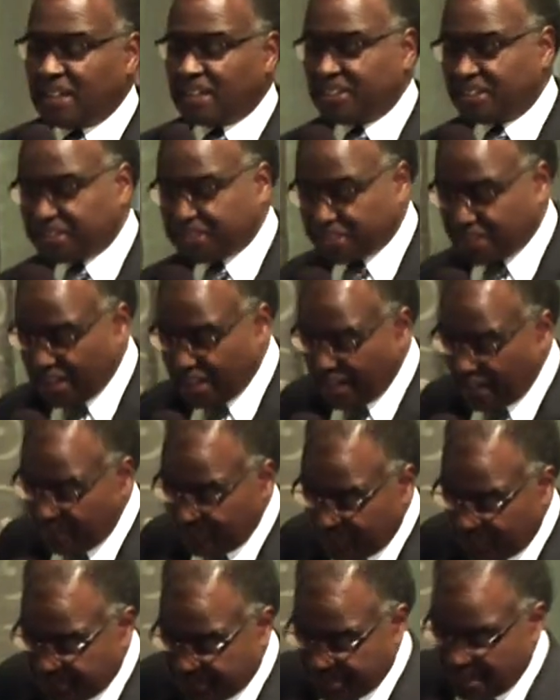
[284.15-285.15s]
and a
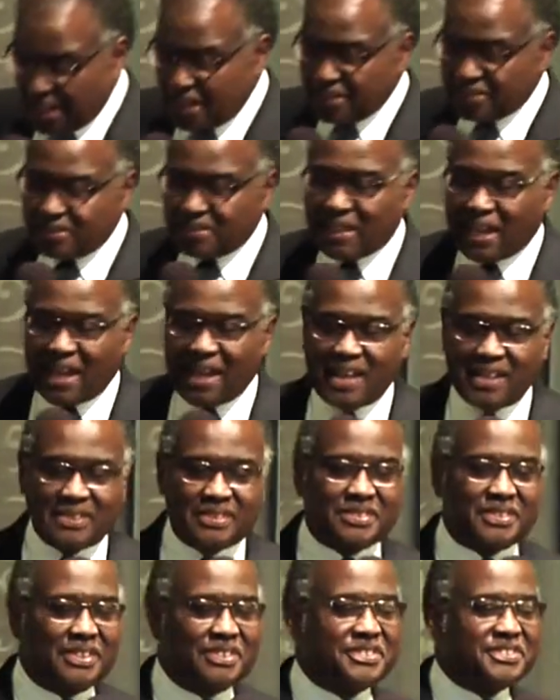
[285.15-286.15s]
slave, the son
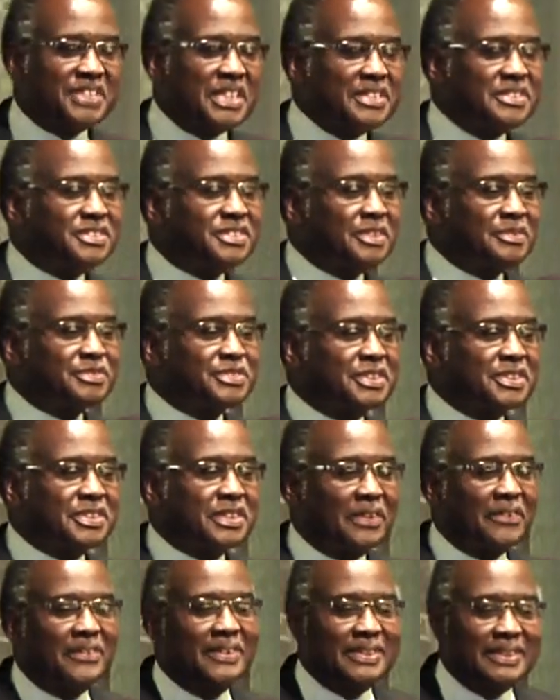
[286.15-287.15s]
has a sense of
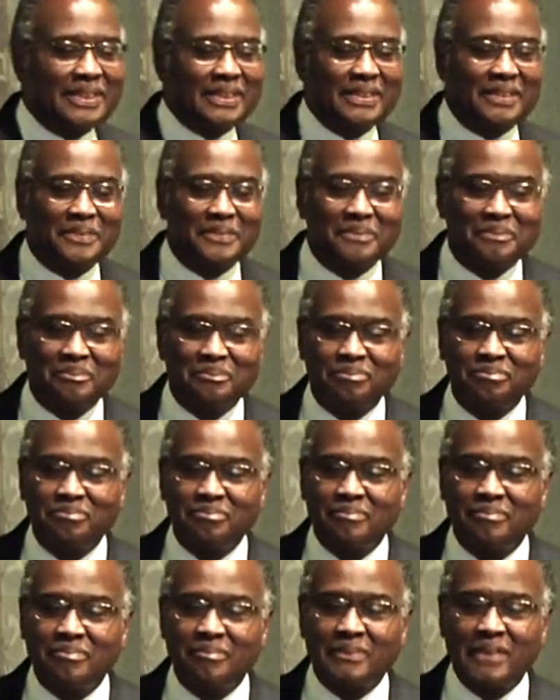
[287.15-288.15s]
security
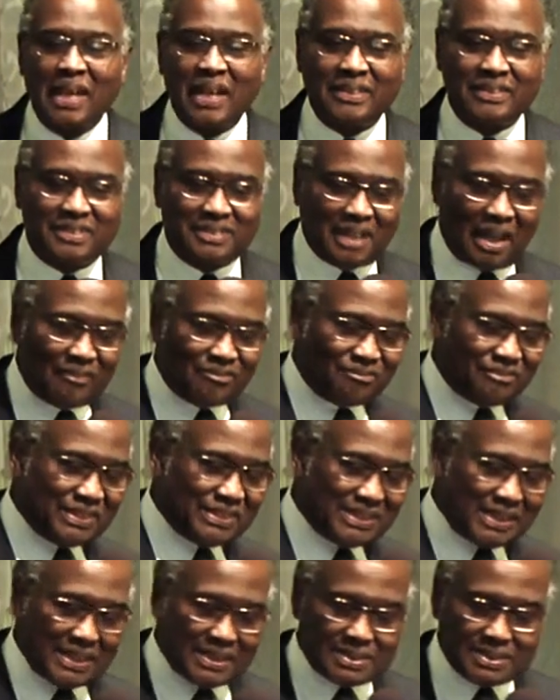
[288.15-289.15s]
and
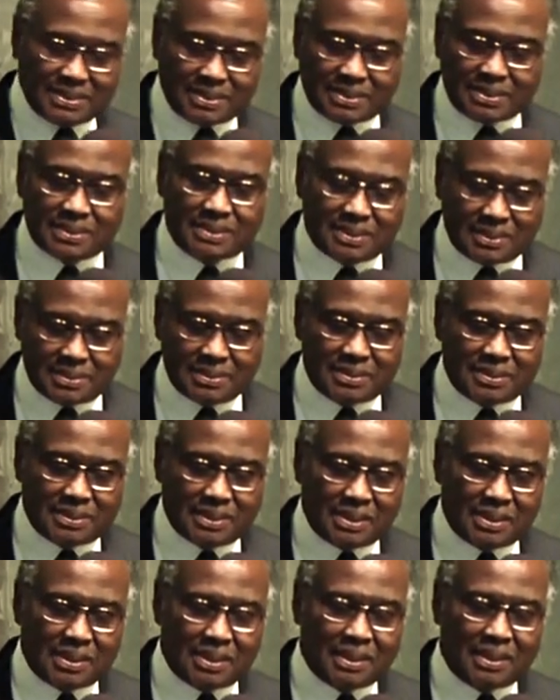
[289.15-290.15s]
confidence,
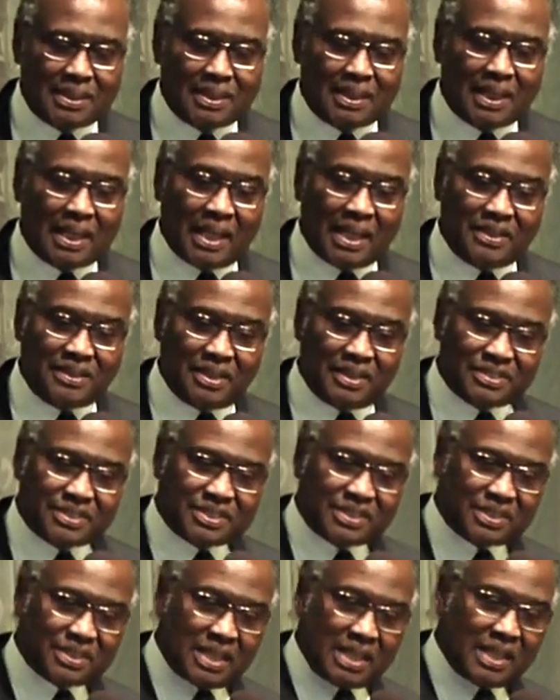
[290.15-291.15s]
and the
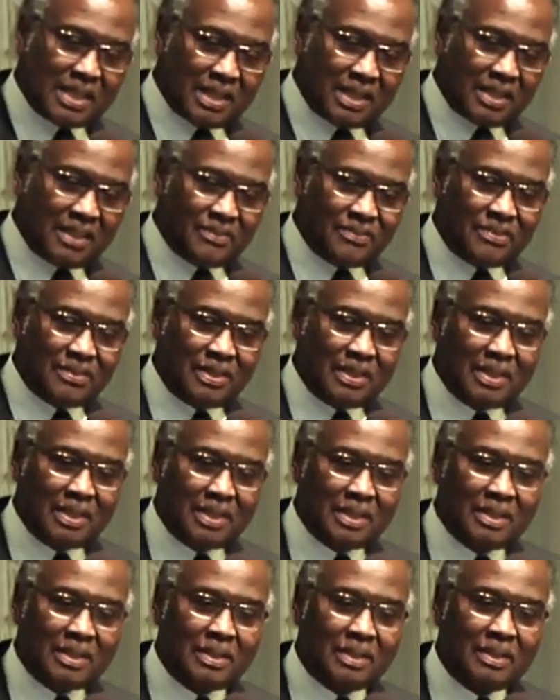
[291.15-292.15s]
slave
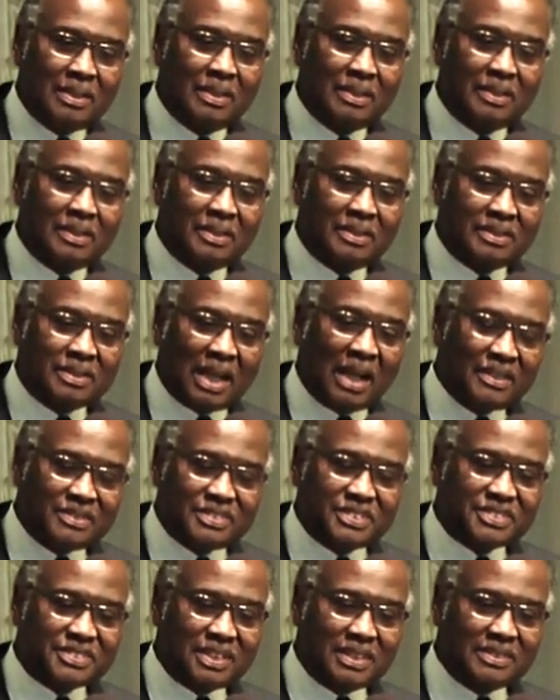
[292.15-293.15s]

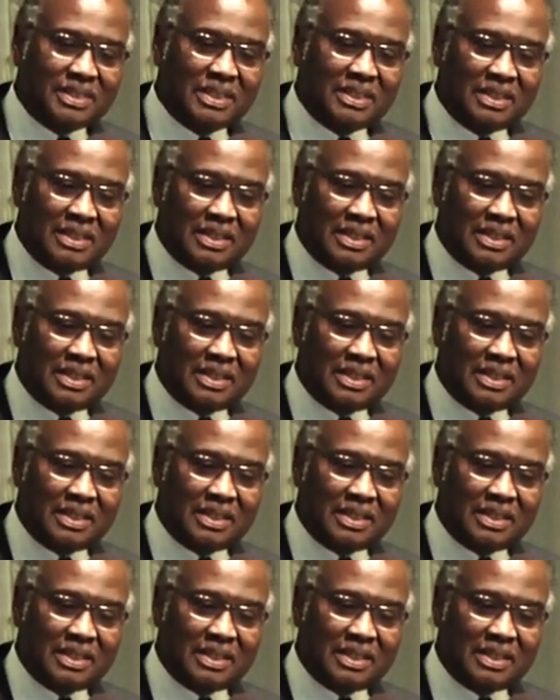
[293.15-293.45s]
constantly